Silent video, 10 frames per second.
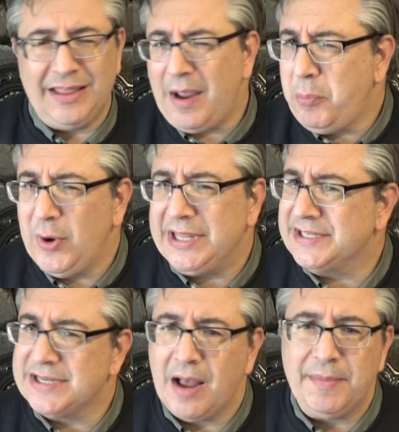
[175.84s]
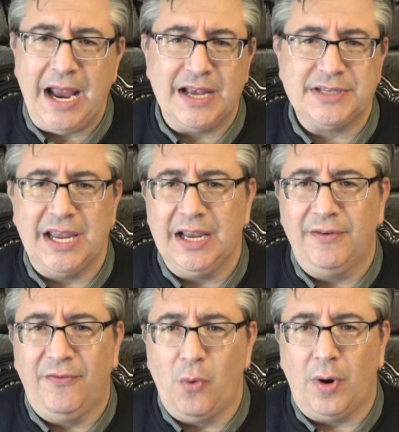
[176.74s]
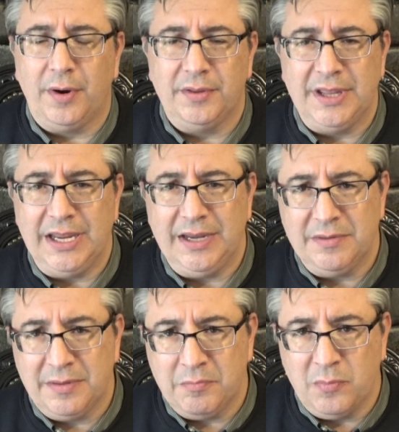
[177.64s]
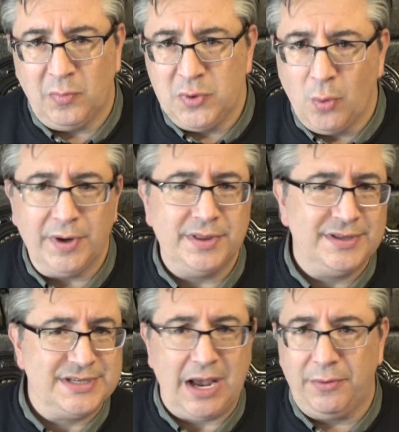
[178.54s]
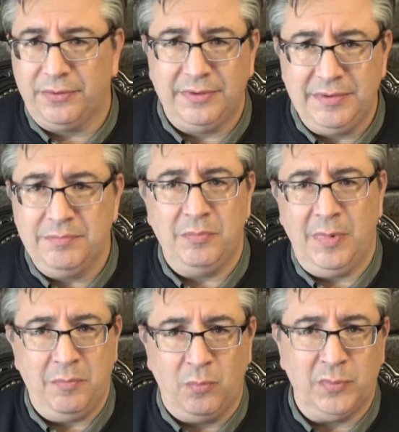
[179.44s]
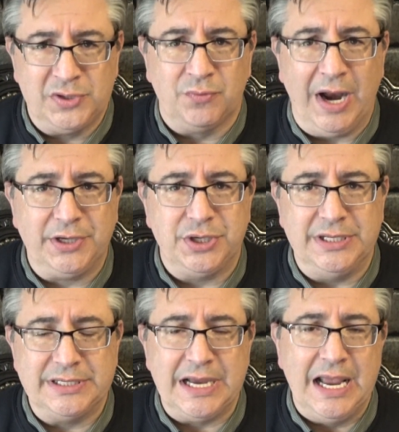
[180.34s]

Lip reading: at that point, they stopped asking for the north, south directions,